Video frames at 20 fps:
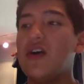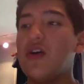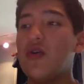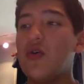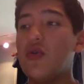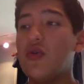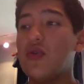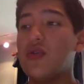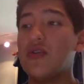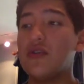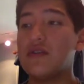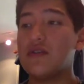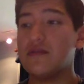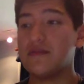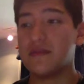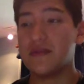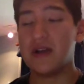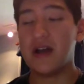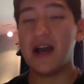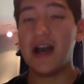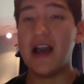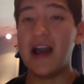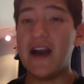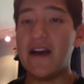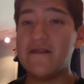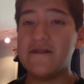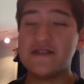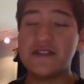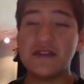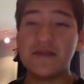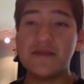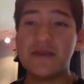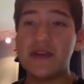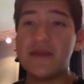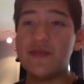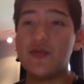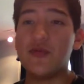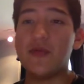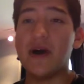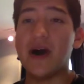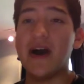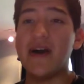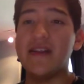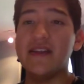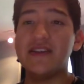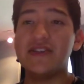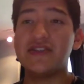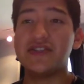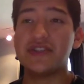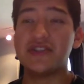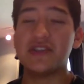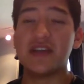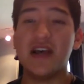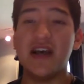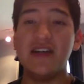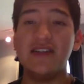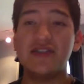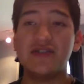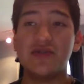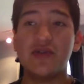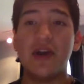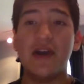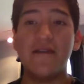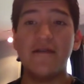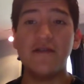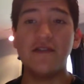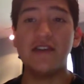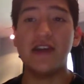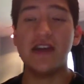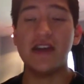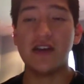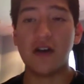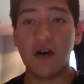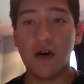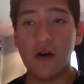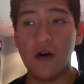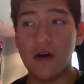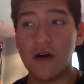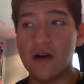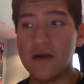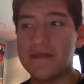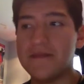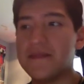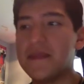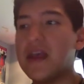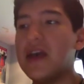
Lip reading: Or I have seen people buy this just as their everyday car,